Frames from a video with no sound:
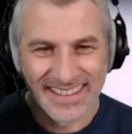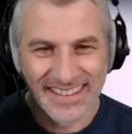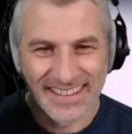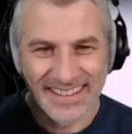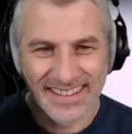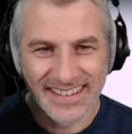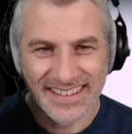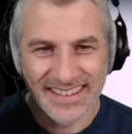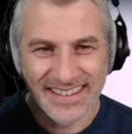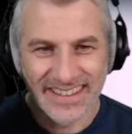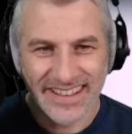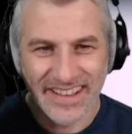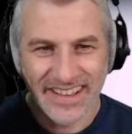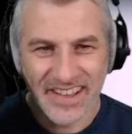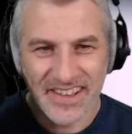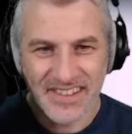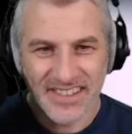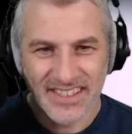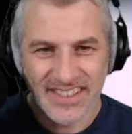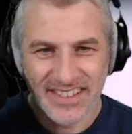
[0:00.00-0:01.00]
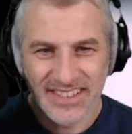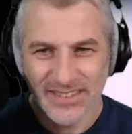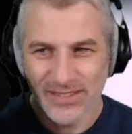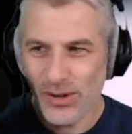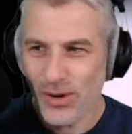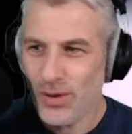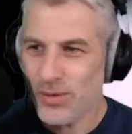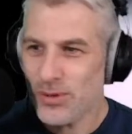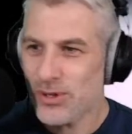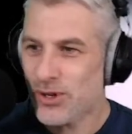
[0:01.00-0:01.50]
Go on.
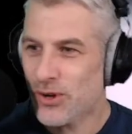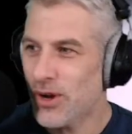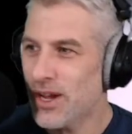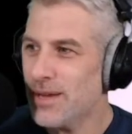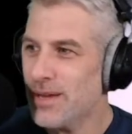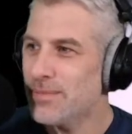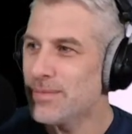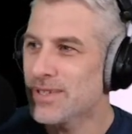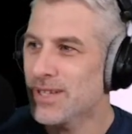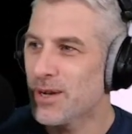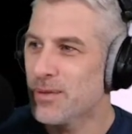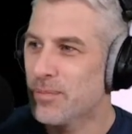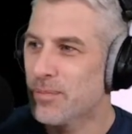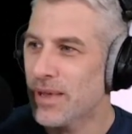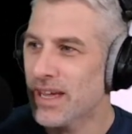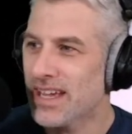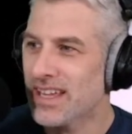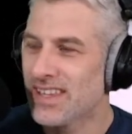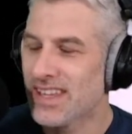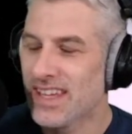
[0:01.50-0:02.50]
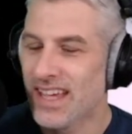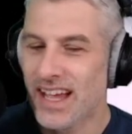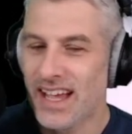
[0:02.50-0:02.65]
Why was cream so big in the